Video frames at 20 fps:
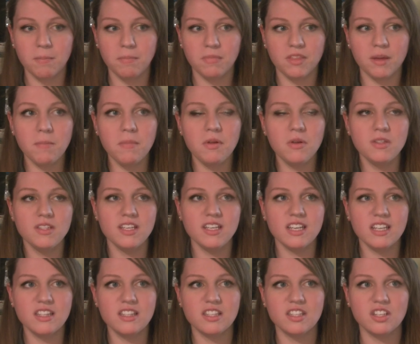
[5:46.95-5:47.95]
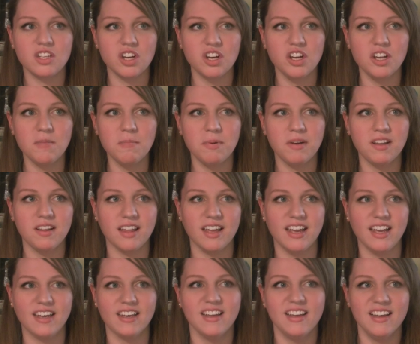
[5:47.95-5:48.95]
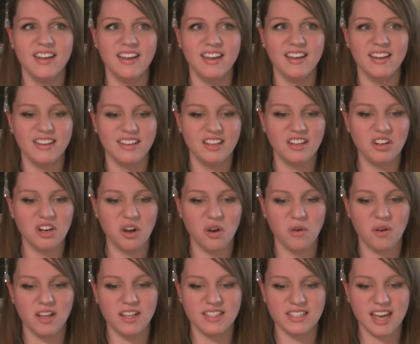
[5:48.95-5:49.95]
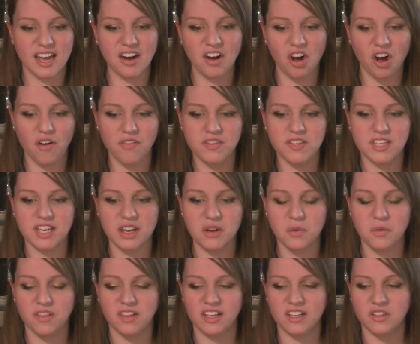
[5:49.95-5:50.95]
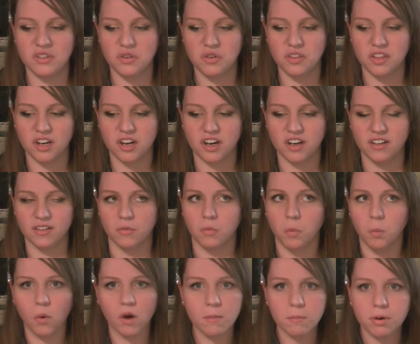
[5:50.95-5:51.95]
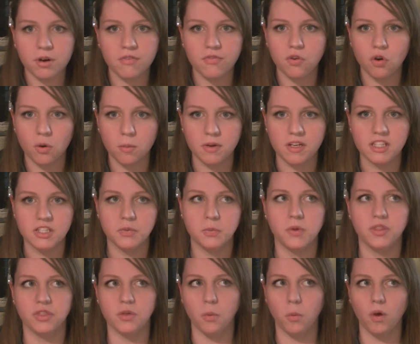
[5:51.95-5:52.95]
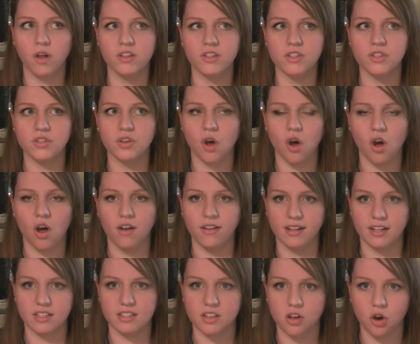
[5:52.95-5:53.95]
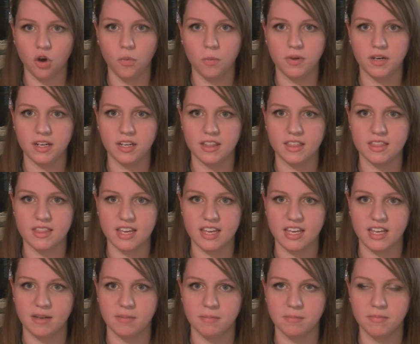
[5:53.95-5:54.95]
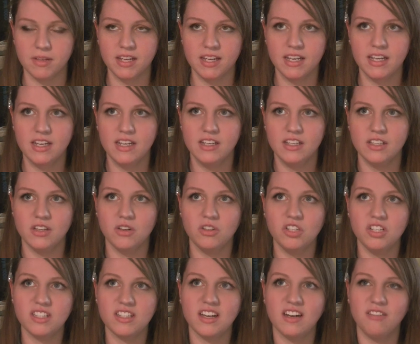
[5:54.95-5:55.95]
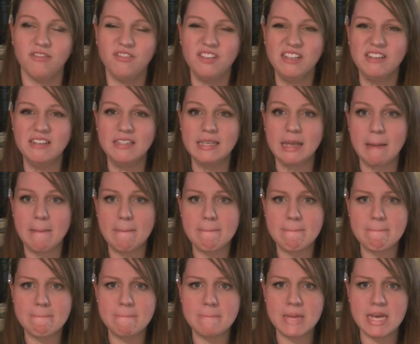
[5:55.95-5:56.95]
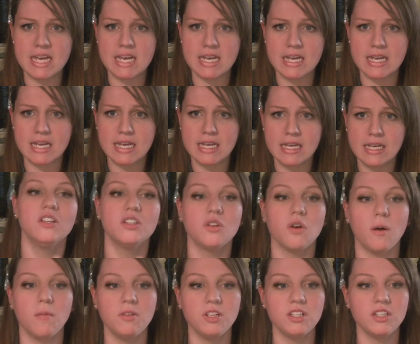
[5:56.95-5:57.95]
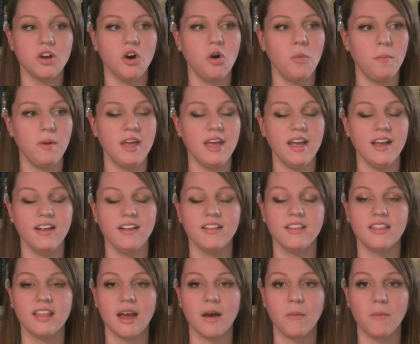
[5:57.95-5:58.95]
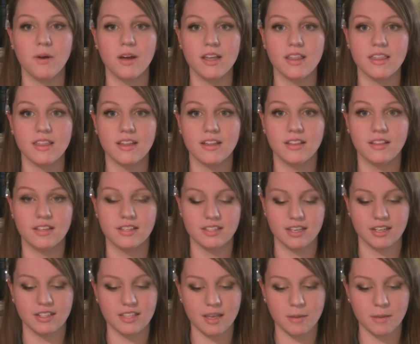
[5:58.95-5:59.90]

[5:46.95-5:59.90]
The music, it's good, but like, you know, it's kind of off sync when they do their one performance with the one song that's opening theme. So it just kind of feels meh. So I'm just hoping that with the 6